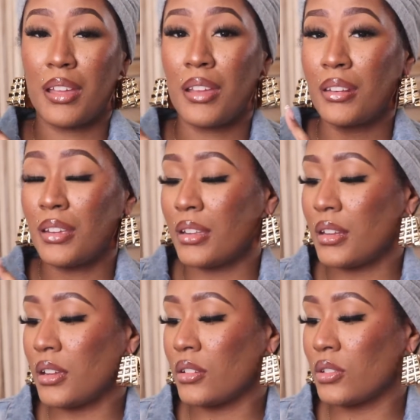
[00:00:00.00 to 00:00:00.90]
And in
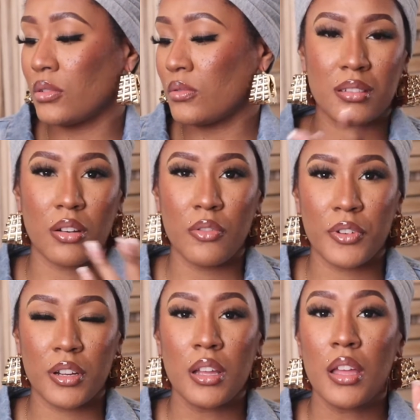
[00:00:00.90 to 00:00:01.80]
here too,
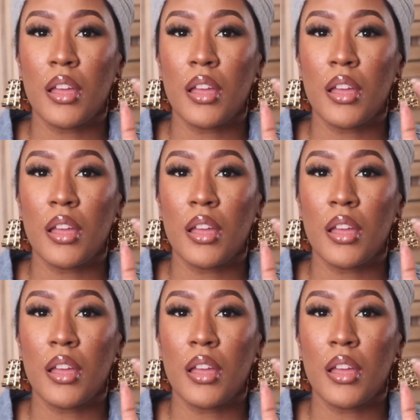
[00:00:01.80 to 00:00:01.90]
sulfur